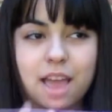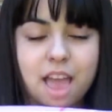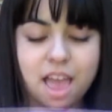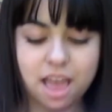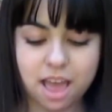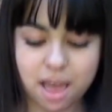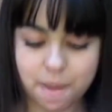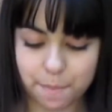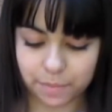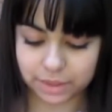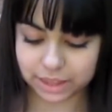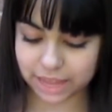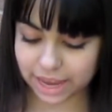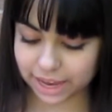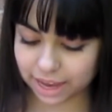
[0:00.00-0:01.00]

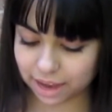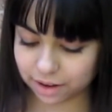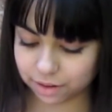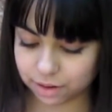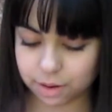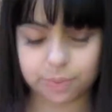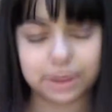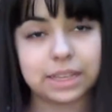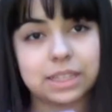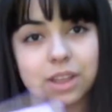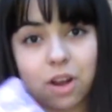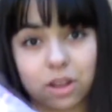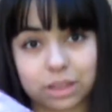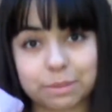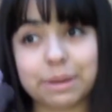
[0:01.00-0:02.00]
thing. I don't know what it's
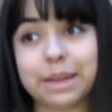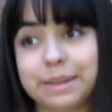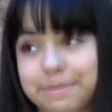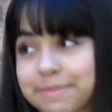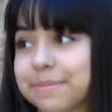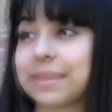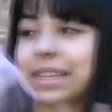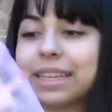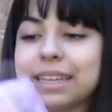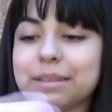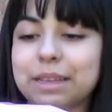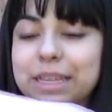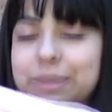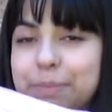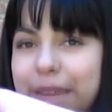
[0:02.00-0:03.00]
called, but
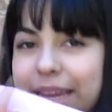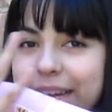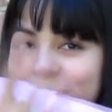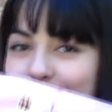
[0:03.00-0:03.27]
this pink